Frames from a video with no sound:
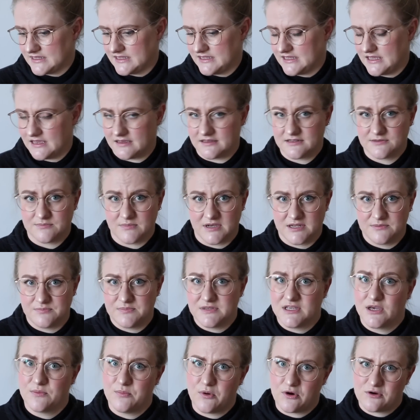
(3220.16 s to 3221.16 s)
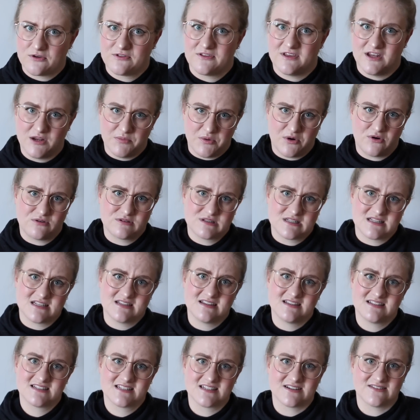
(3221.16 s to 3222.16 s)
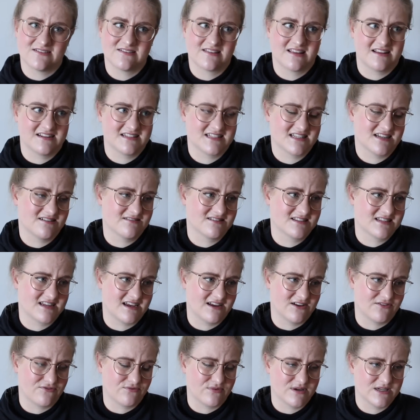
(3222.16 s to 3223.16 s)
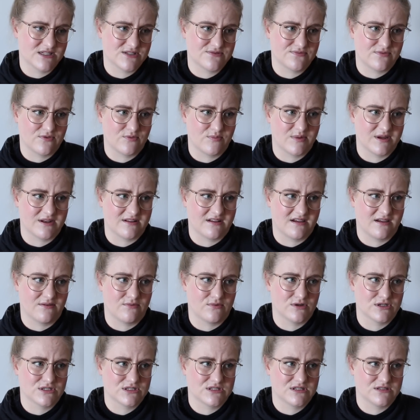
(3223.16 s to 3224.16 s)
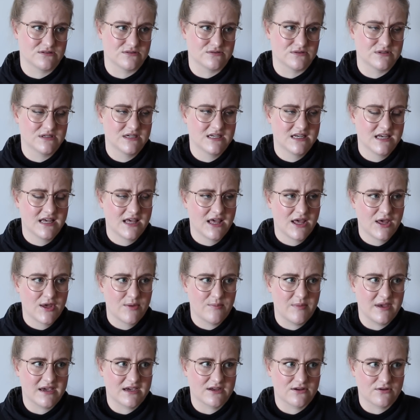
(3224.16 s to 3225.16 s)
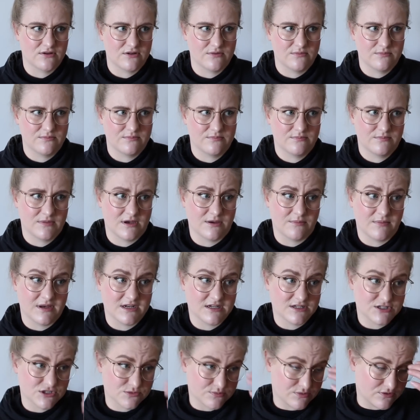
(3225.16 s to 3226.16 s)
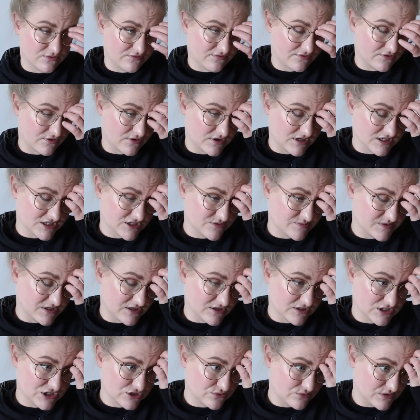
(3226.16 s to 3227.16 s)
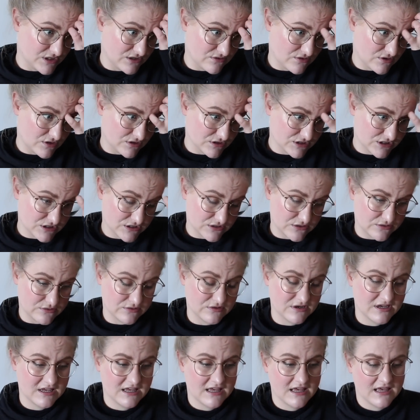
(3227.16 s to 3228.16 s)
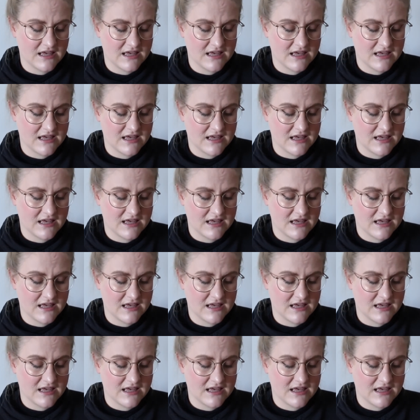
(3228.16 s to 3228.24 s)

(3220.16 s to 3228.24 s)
yeah, it might be a box in a box. So that sounds kind of wasteful, but I want to make it all manageable for us because we are also